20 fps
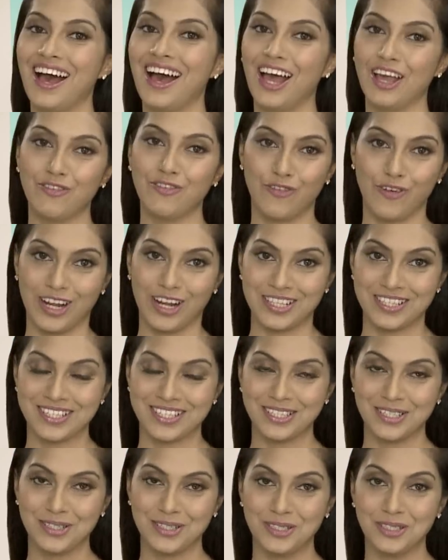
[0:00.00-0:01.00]
Hi friends,
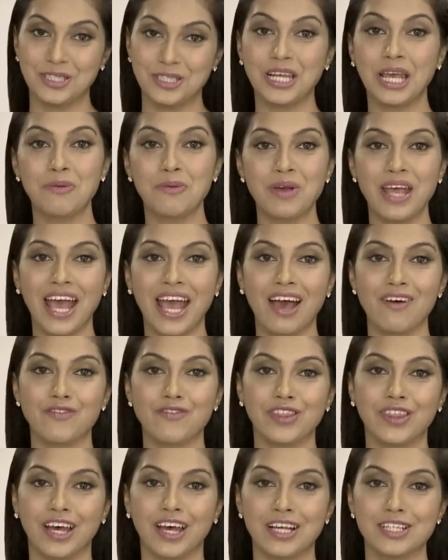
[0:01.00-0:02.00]
today we have
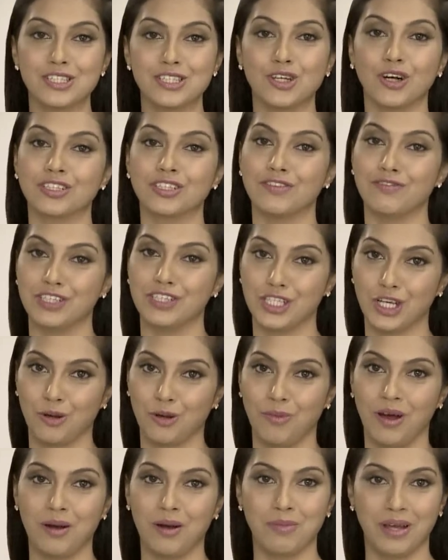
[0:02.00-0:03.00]
with us Doctor
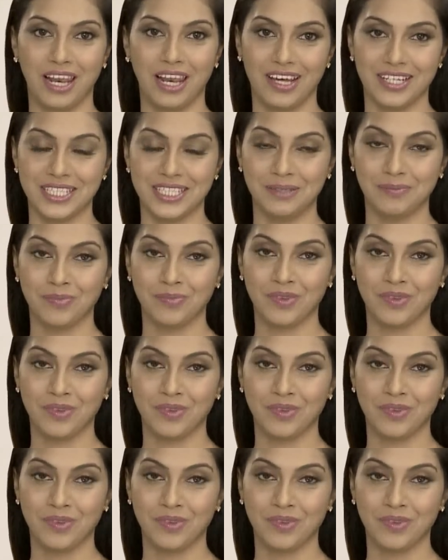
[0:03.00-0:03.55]
Vijaykumar Malladi.